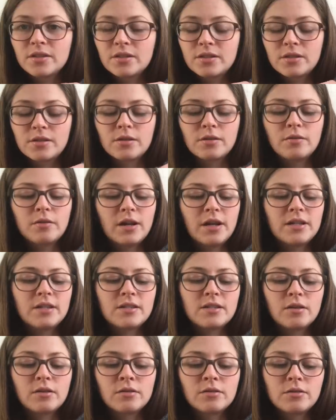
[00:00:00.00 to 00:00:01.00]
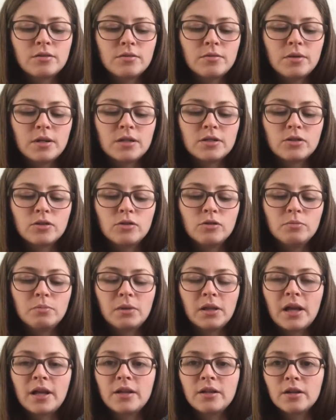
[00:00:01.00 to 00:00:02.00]
So it's also a
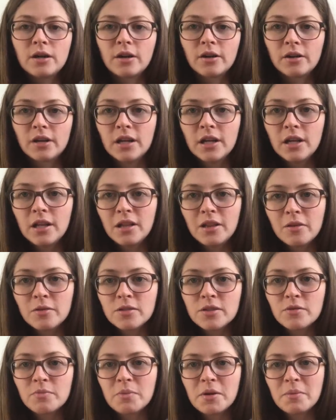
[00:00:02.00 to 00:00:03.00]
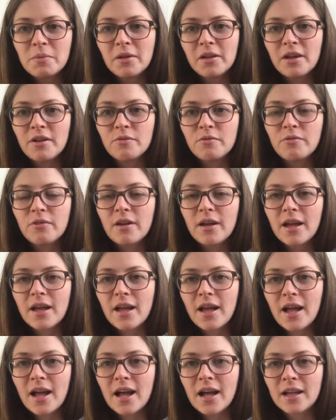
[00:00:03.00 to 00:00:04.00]
2-ply yarn. Loads of people have
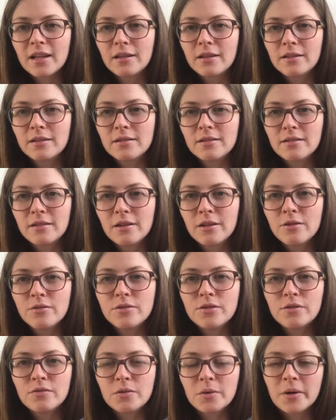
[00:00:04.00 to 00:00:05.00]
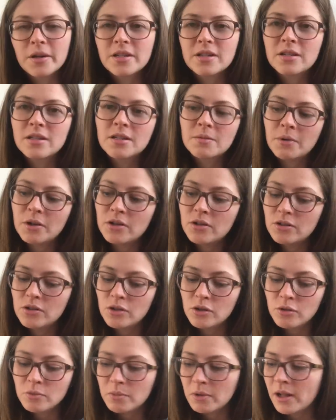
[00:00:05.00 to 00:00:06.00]
had loads of questions about
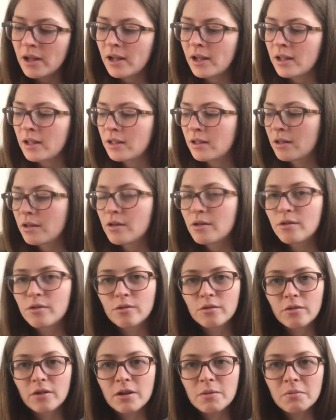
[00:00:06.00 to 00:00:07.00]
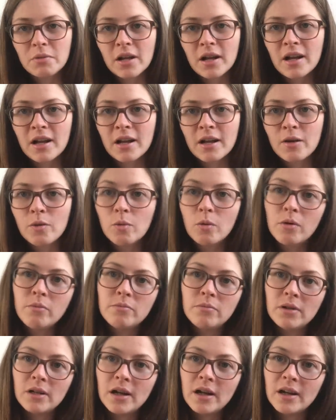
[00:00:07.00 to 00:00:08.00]
2-ply, 3-ply,
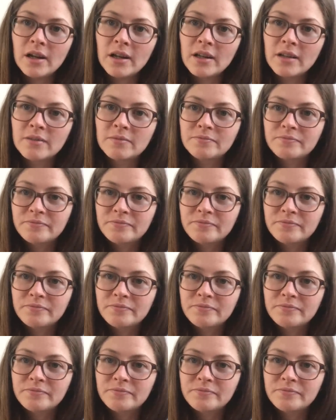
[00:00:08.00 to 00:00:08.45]
1-ply